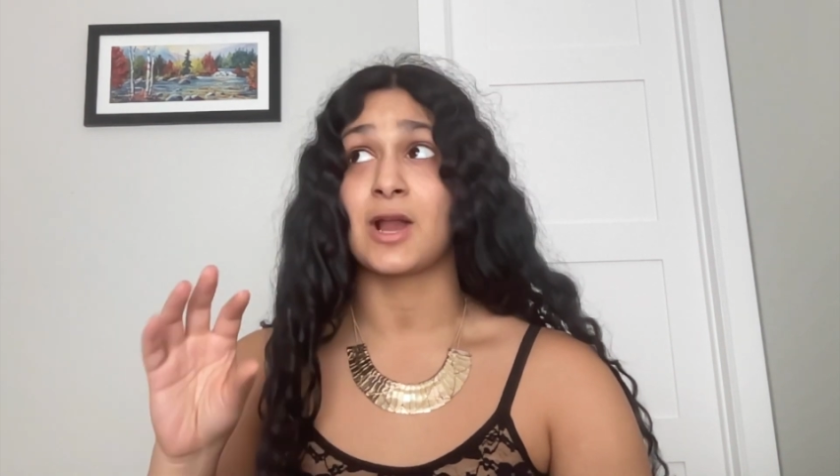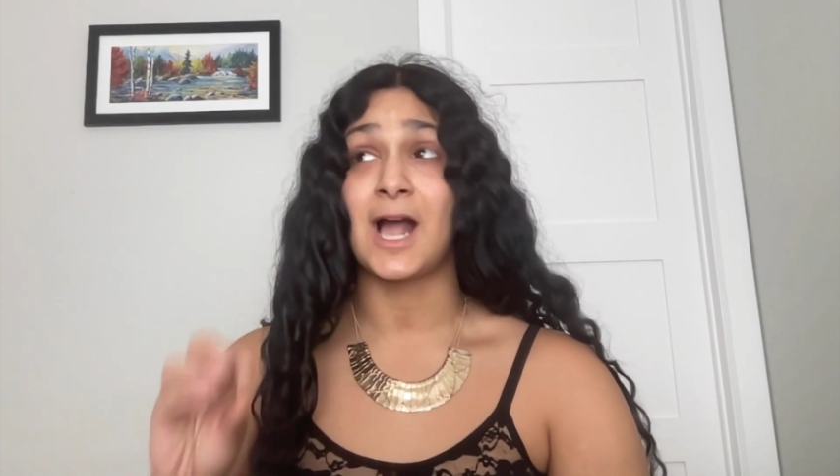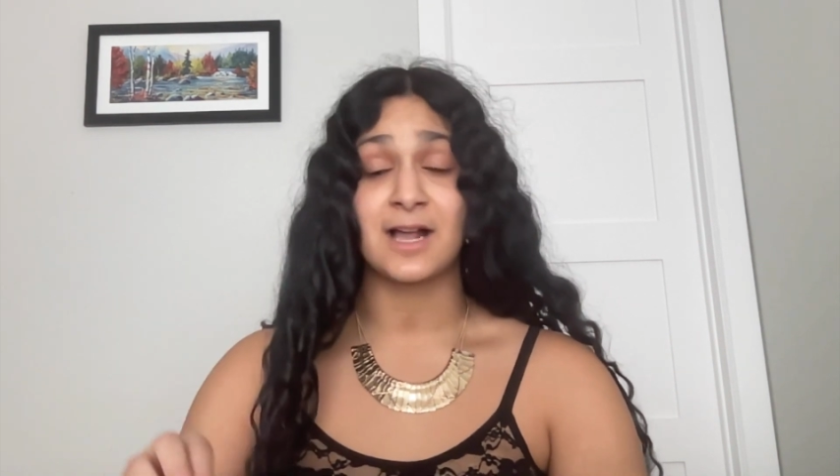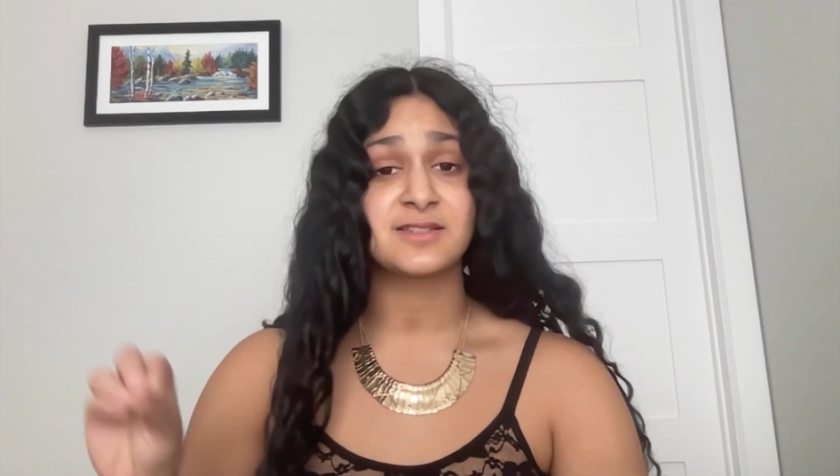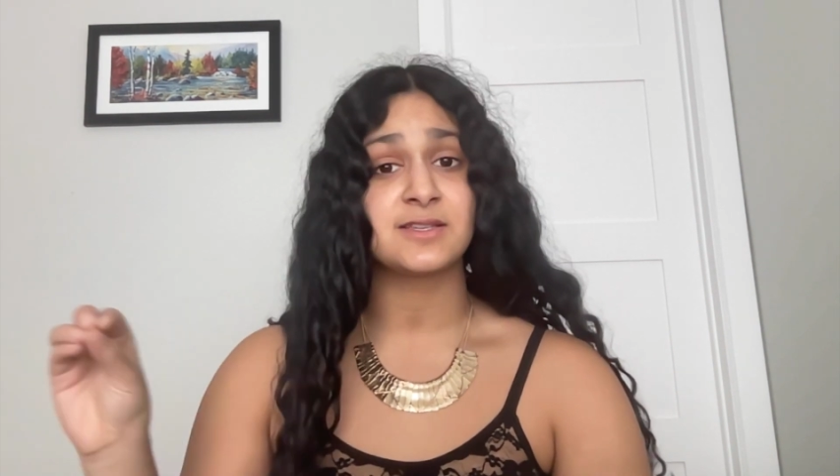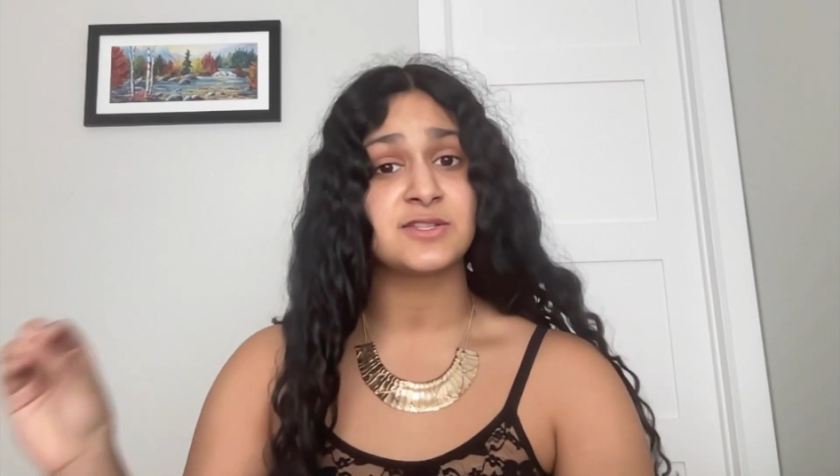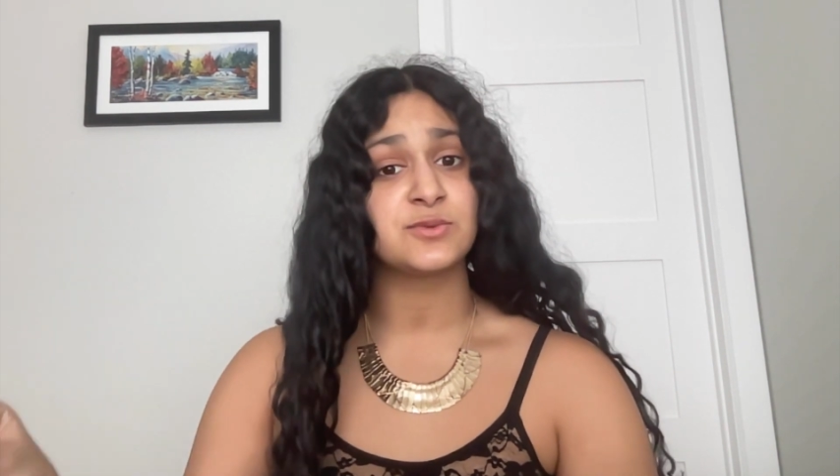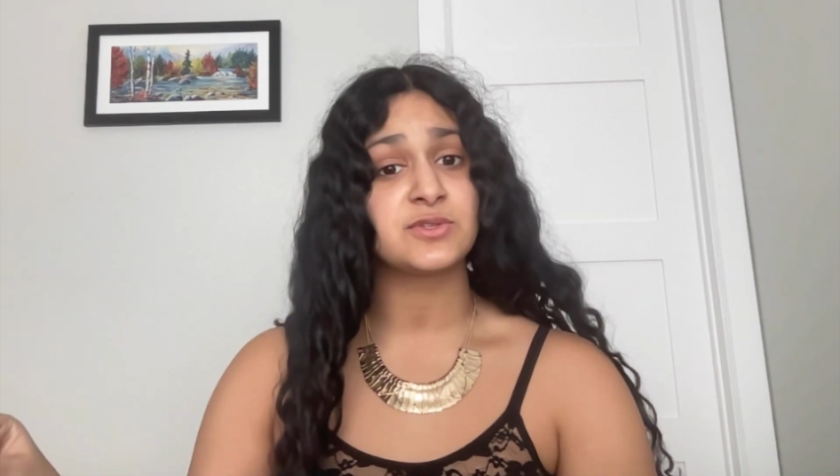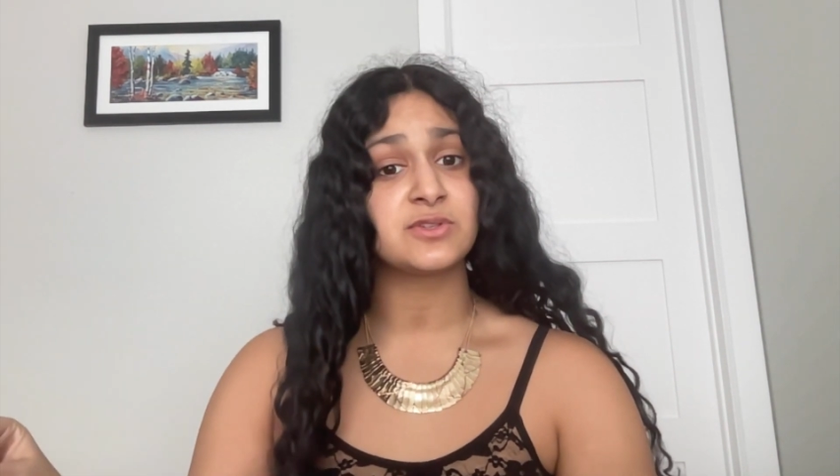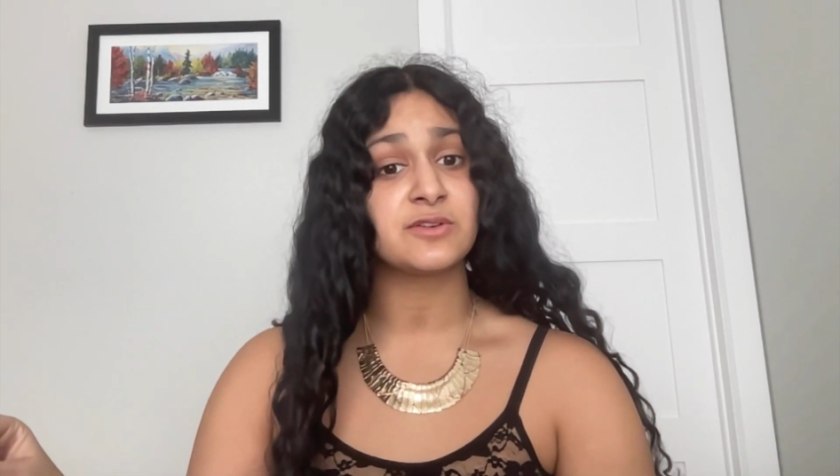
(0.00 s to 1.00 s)
access to a
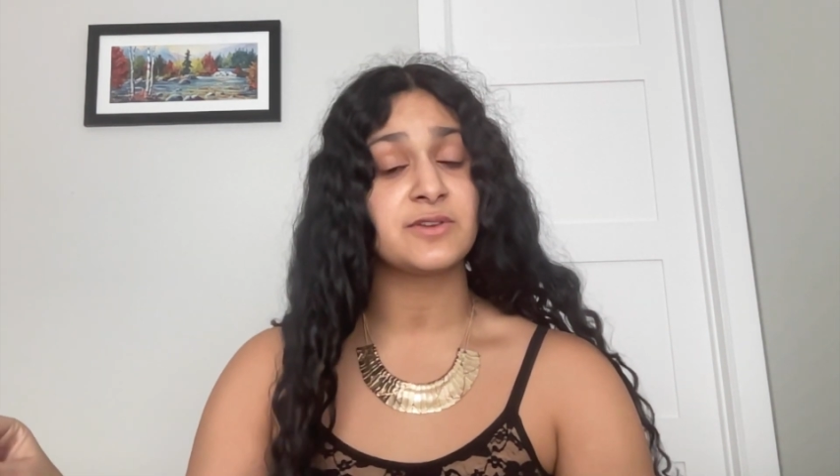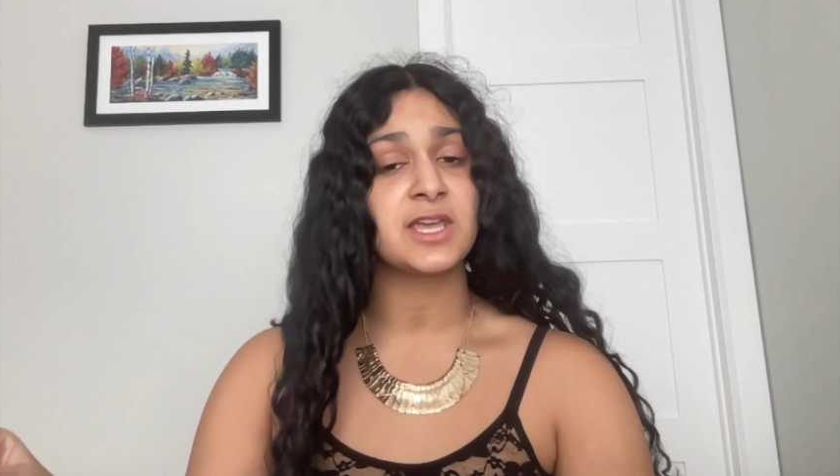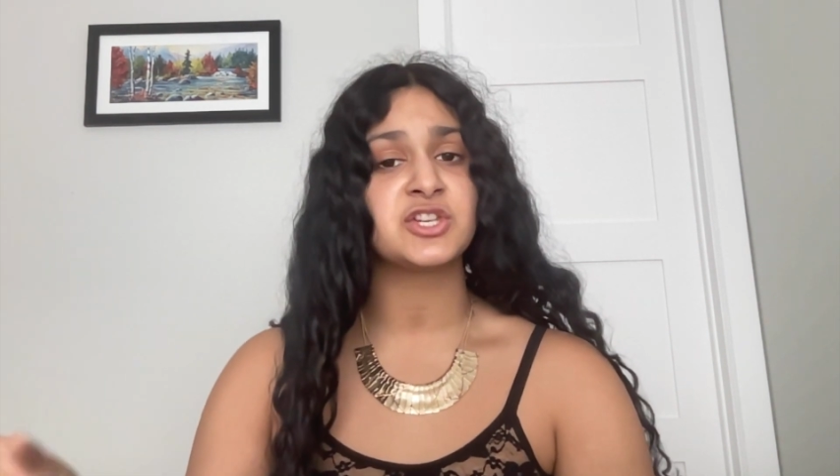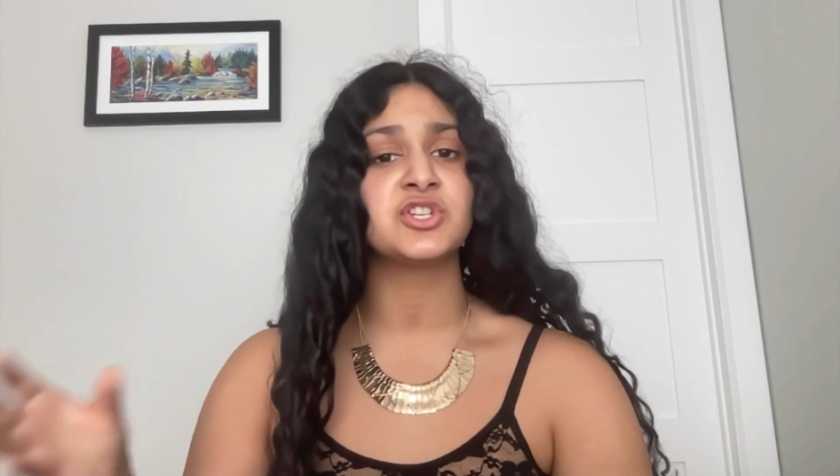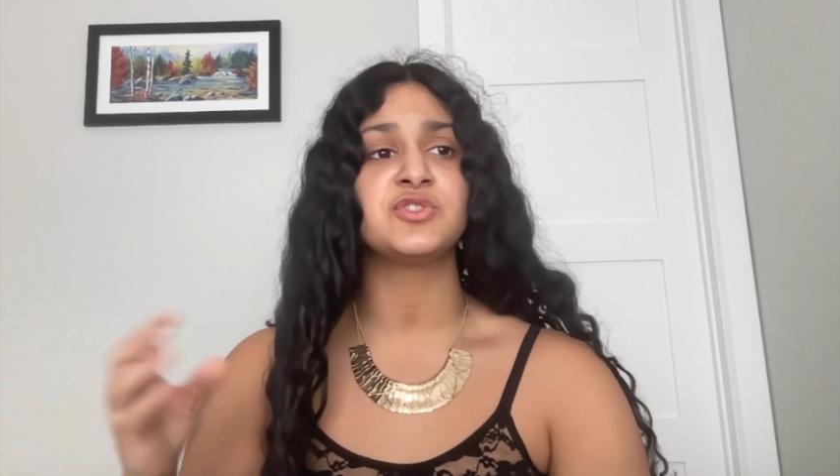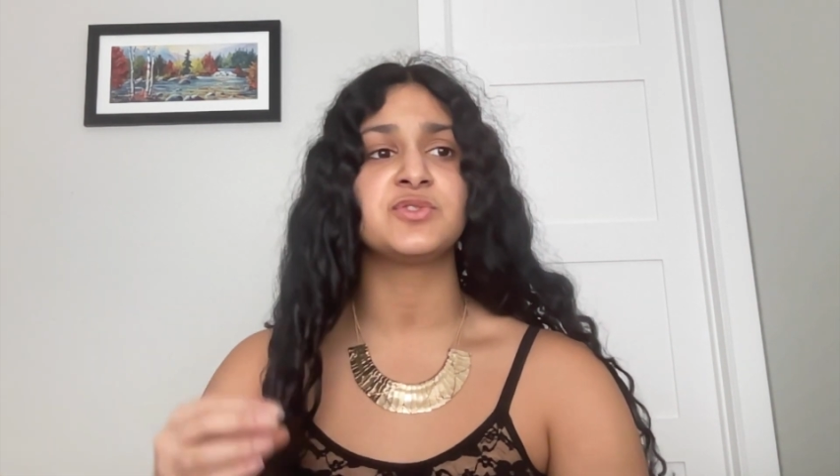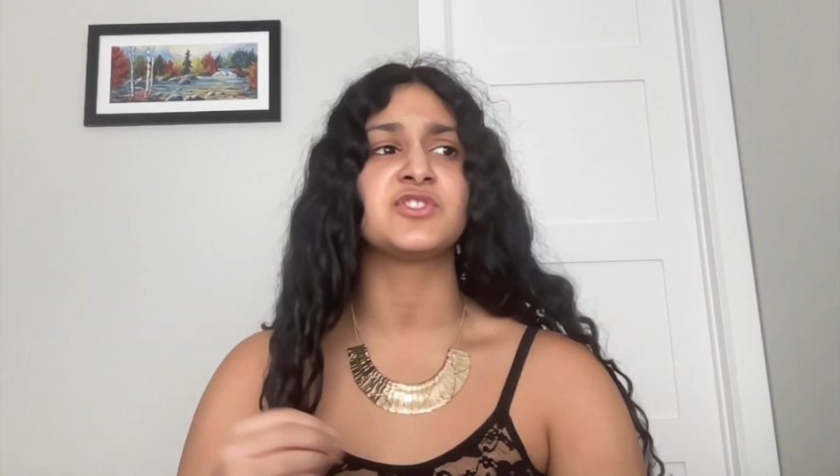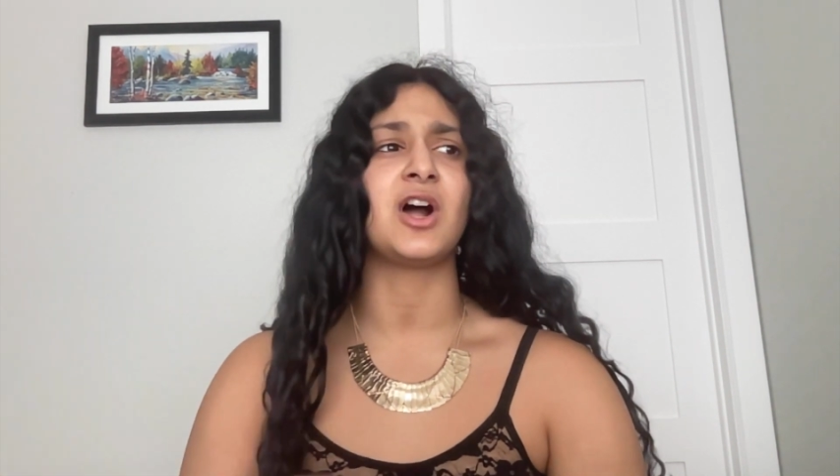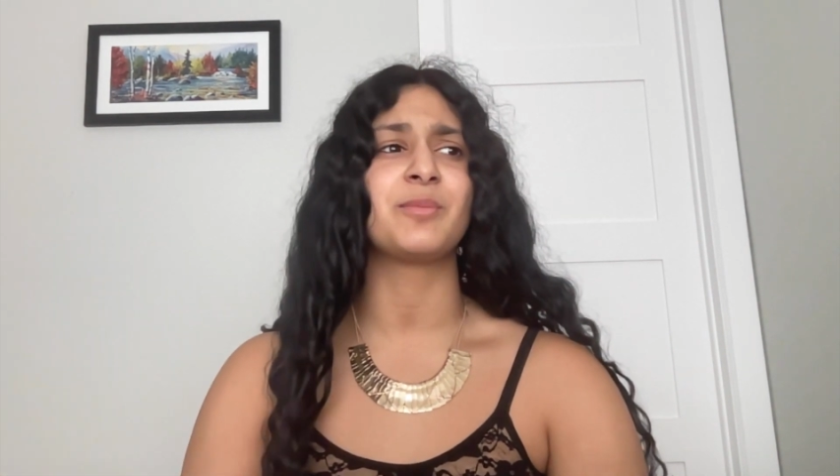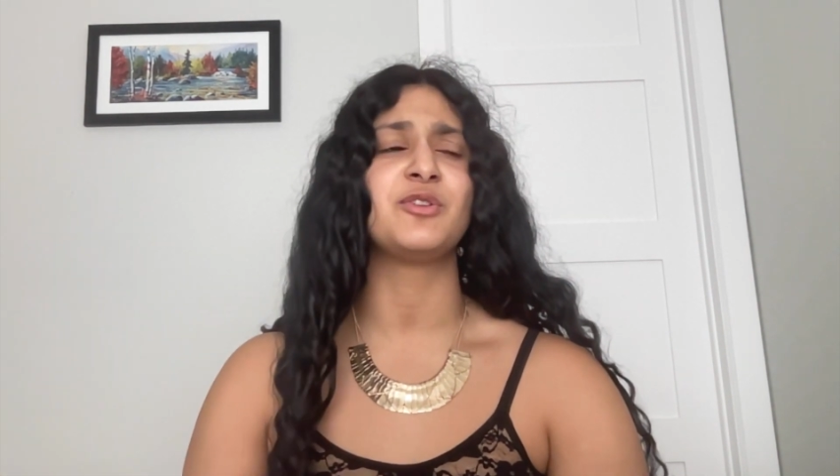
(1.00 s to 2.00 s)
certification to
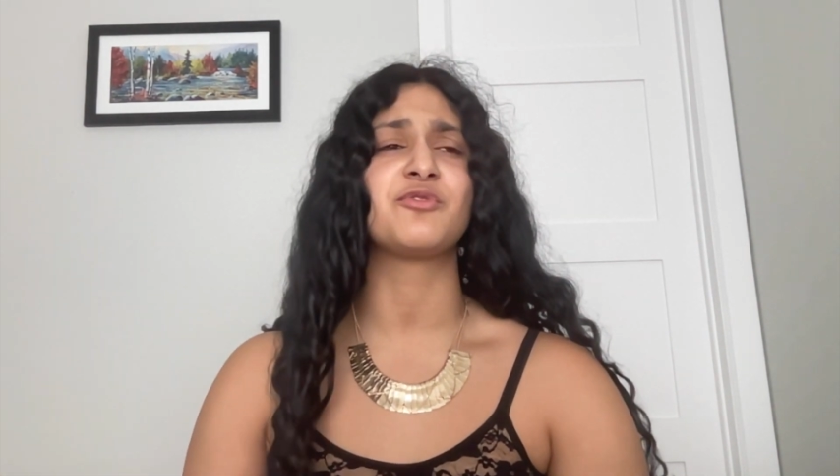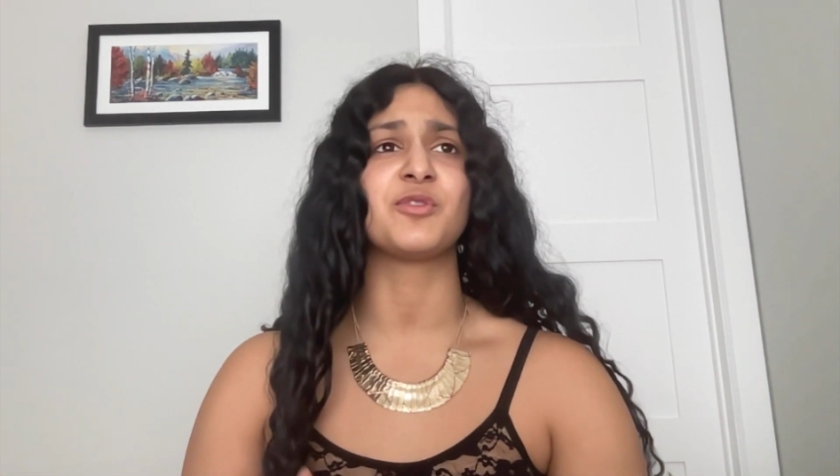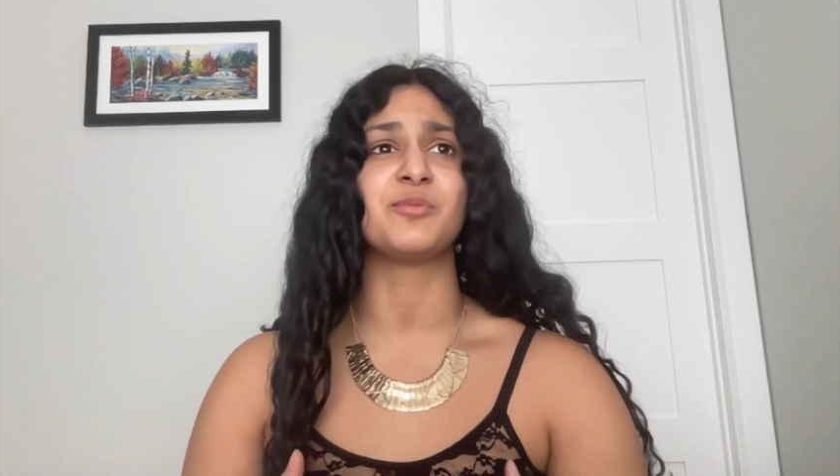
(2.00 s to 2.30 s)
stop you from